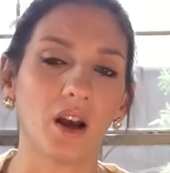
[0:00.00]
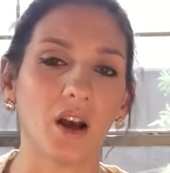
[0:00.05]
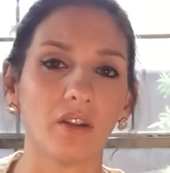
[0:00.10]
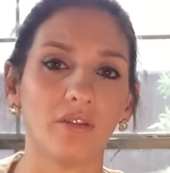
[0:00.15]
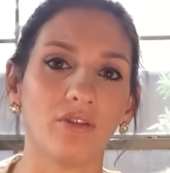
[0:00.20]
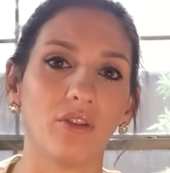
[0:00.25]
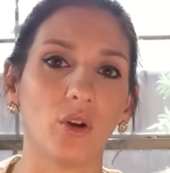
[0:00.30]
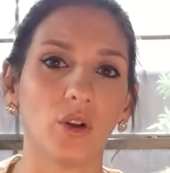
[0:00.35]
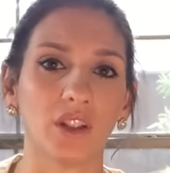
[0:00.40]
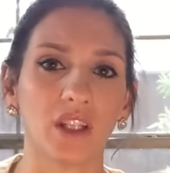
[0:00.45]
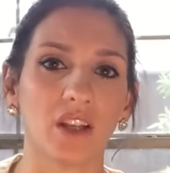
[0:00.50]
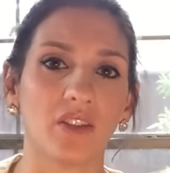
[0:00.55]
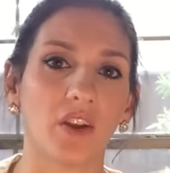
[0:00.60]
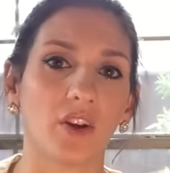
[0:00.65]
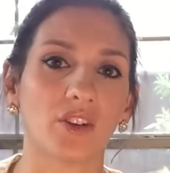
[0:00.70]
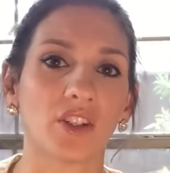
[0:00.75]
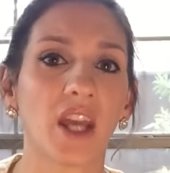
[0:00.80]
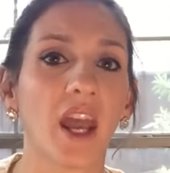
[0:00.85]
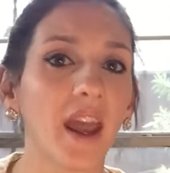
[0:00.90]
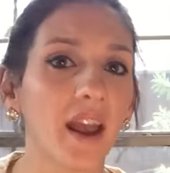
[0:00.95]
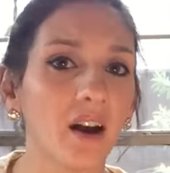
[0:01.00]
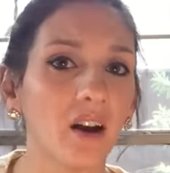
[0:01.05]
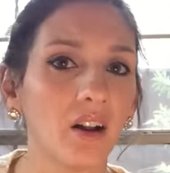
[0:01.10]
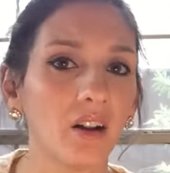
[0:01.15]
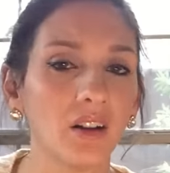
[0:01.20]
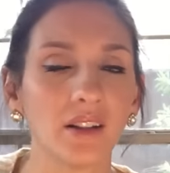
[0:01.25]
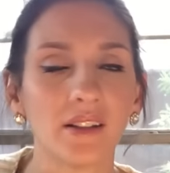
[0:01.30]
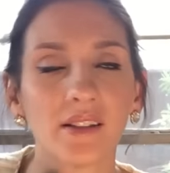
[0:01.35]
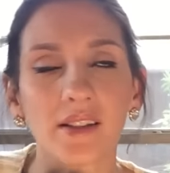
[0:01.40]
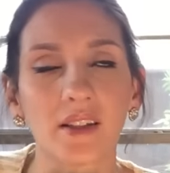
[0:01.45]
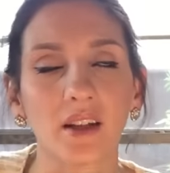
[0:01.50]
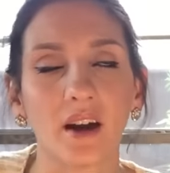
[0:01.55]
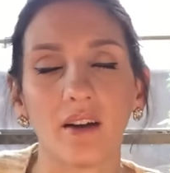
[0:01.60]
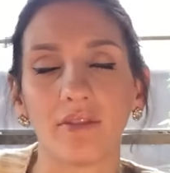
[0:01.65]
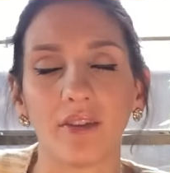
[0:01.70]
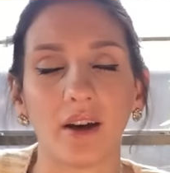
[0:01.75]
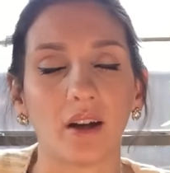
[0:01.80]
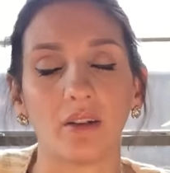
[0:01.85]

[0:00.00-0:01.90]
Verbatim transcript: unfolding their tale and stuff.